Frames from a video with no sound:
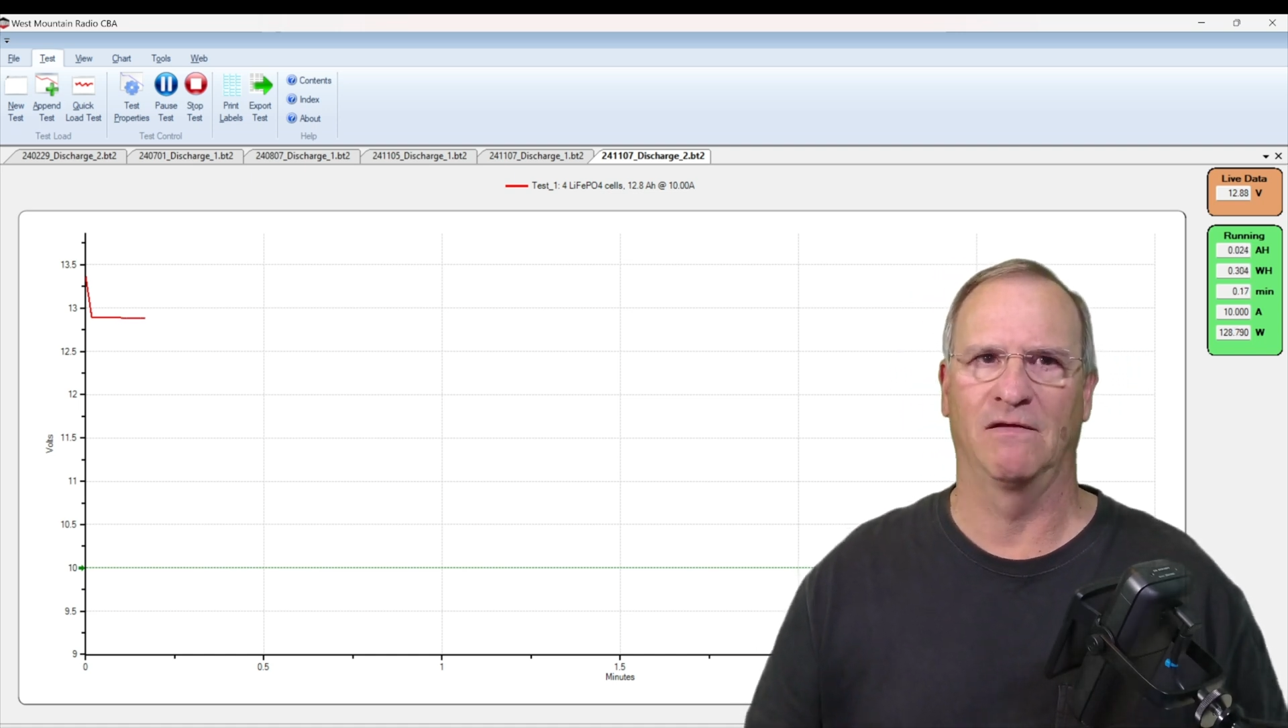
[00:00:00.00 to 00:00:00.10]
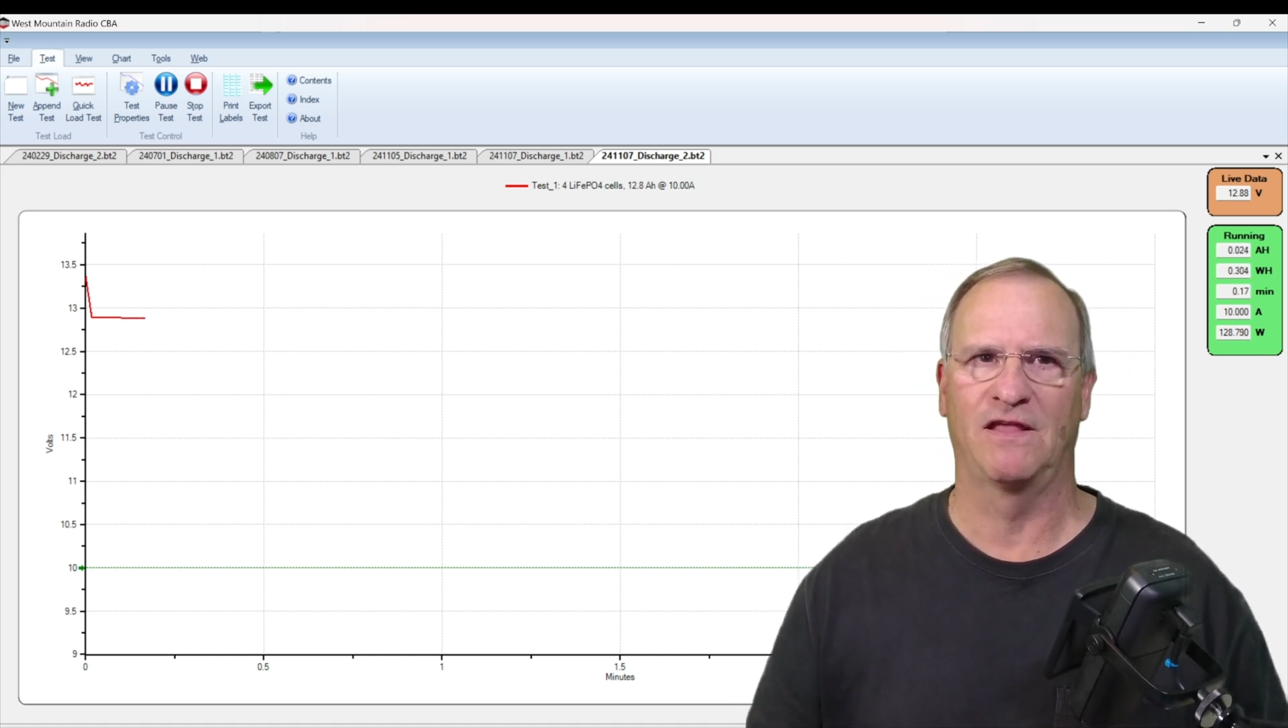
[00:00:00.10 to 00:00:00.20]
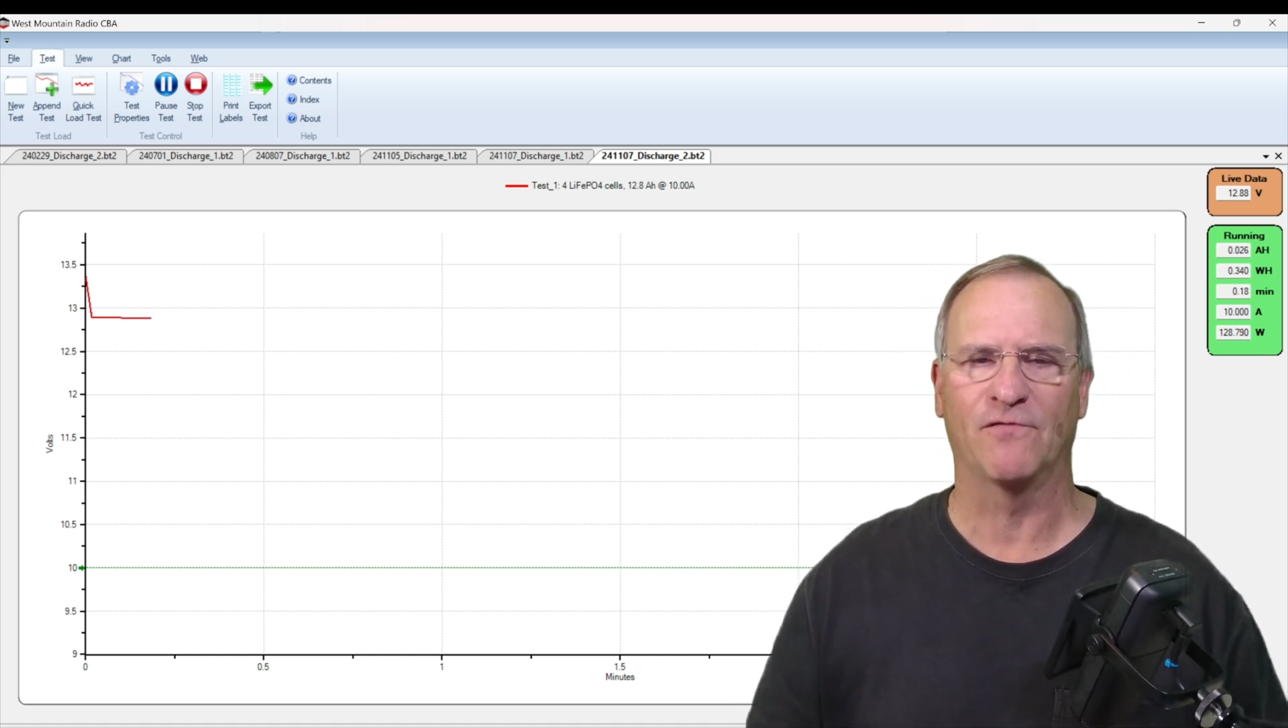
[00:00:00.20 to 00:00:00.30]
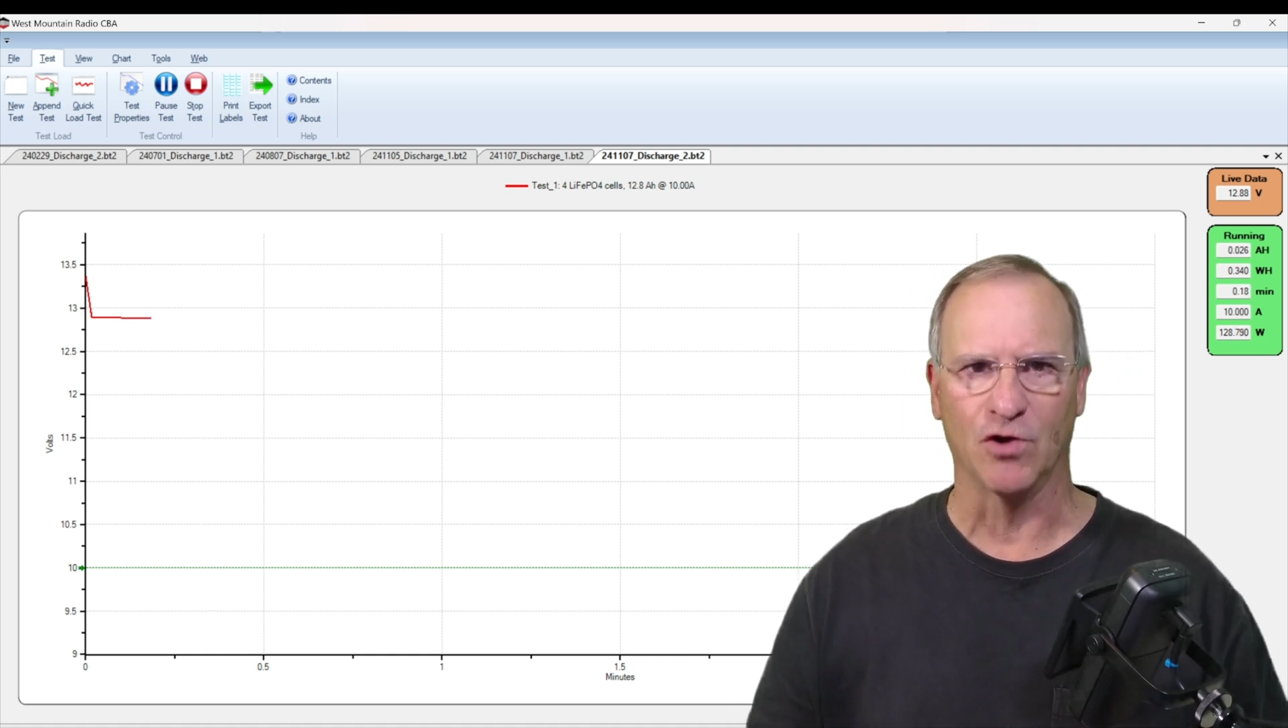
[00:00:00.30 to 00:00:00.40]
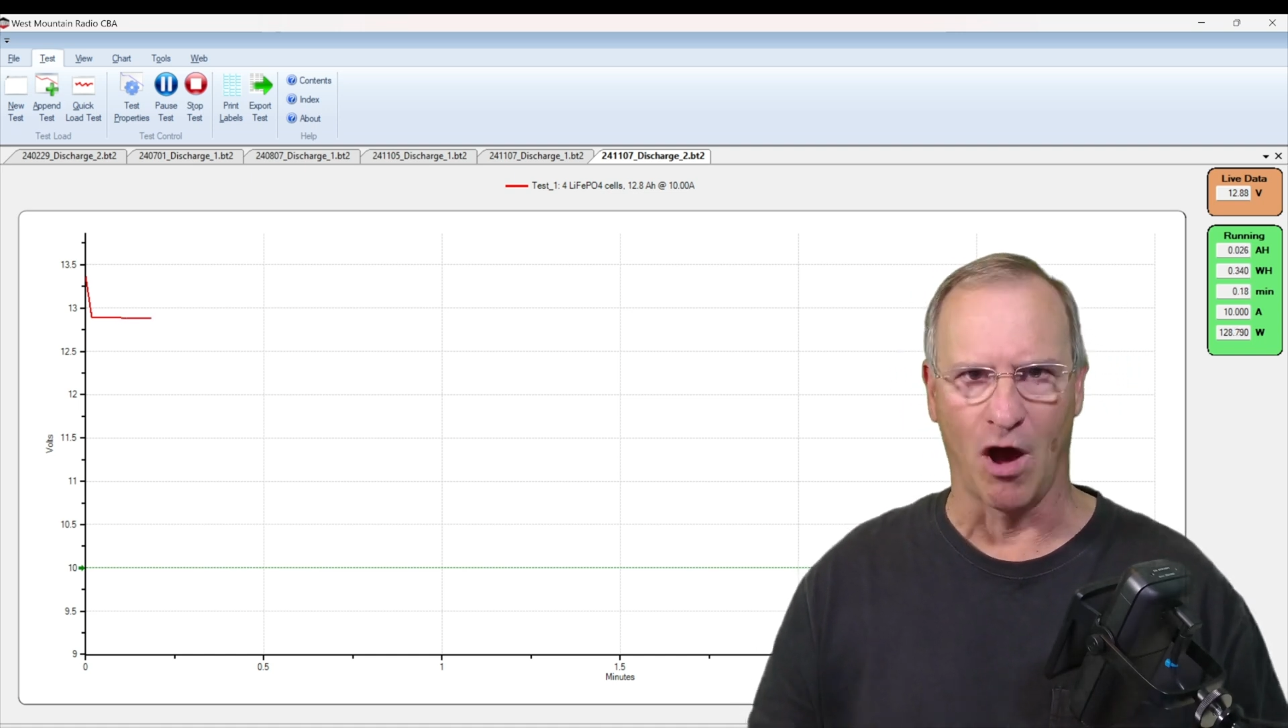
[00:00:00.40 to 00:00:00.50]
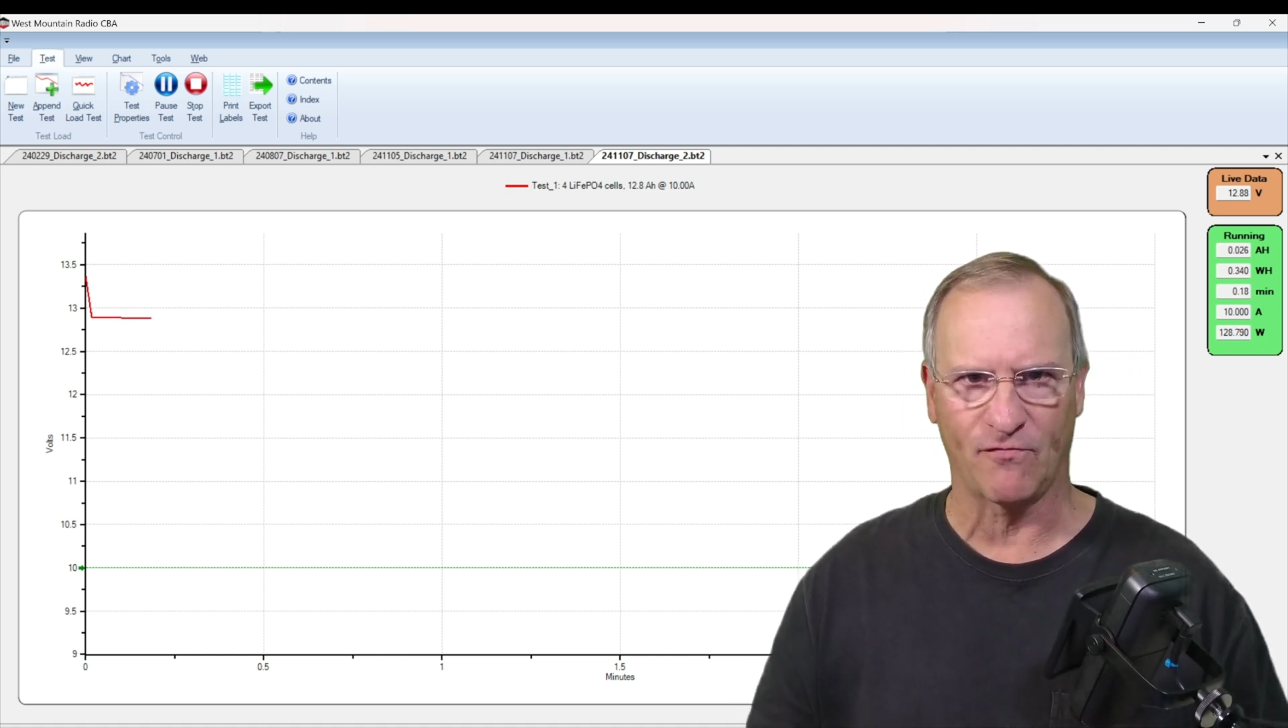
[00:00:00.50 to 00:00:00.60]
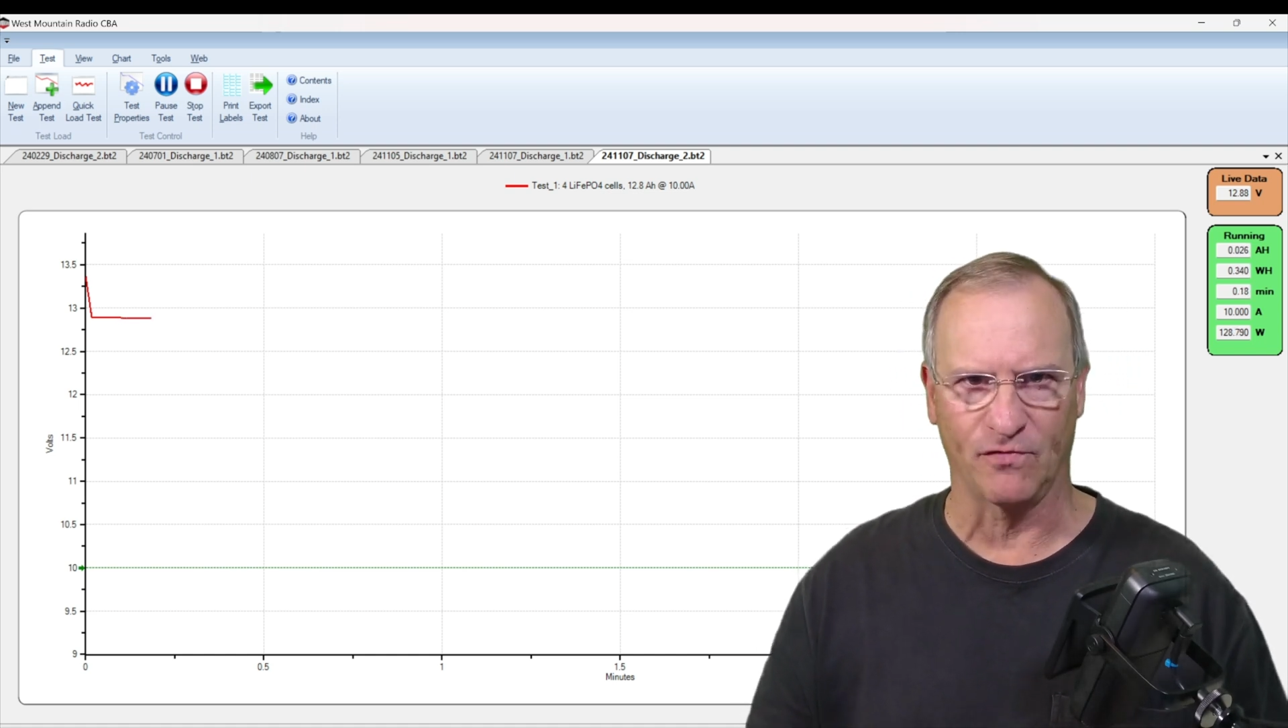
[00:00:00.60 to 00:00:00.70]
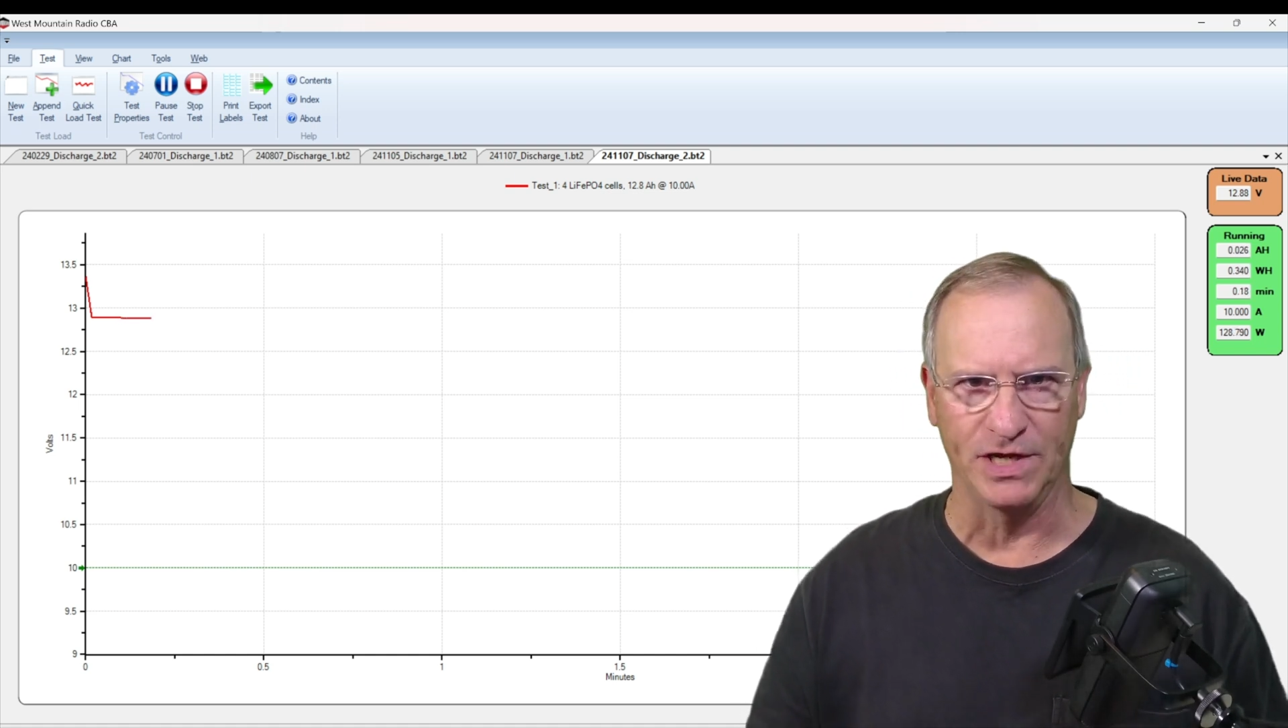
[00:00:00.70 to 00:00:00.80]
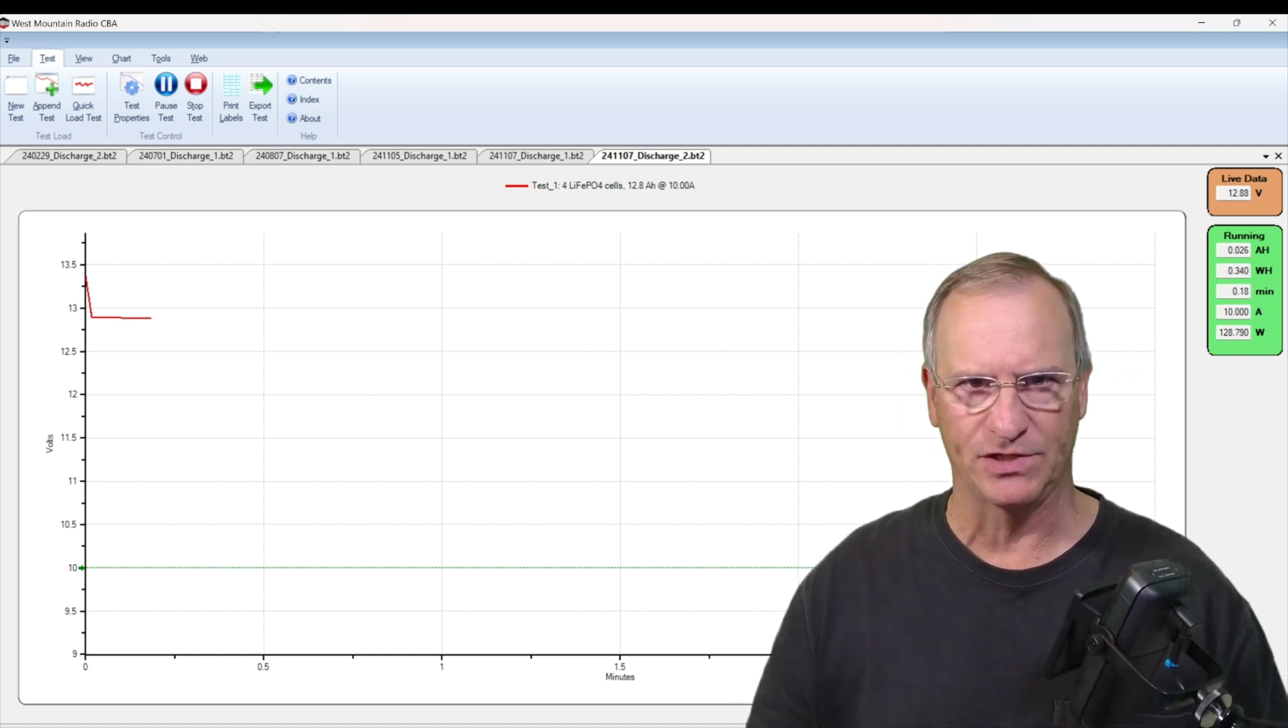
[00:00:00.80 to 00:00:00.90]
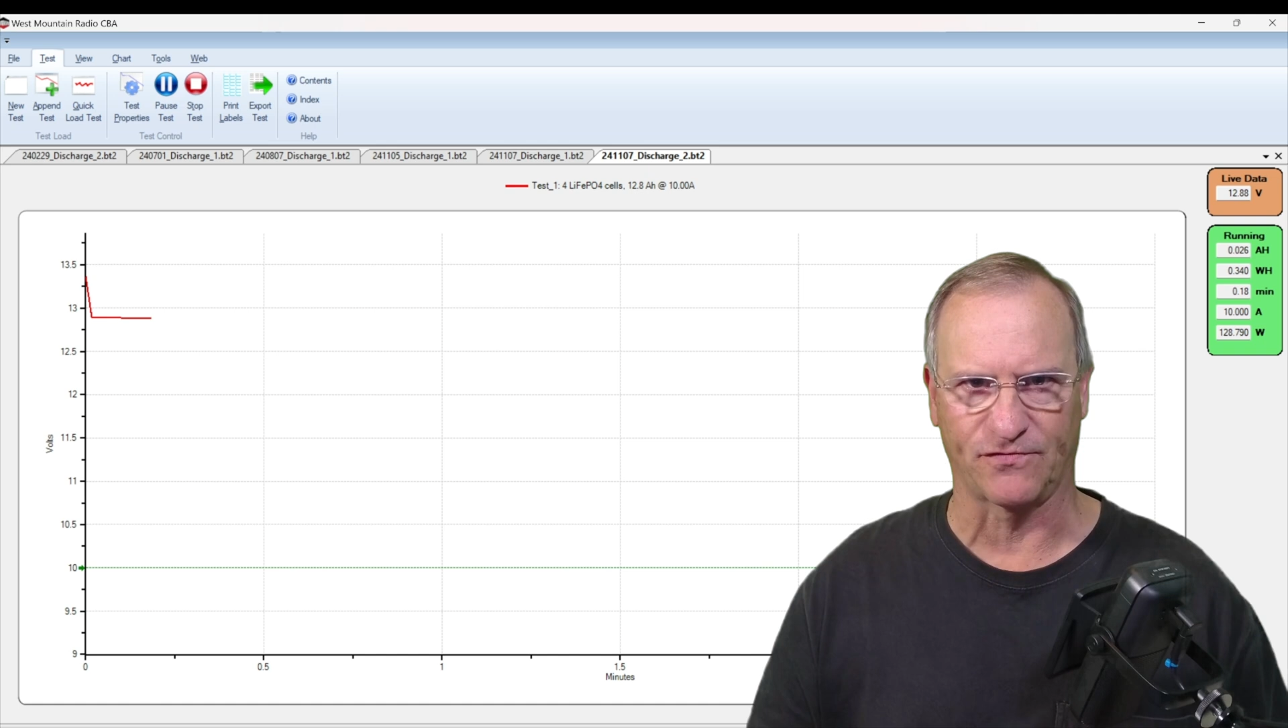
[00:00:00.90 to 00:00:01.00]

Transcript: different offerings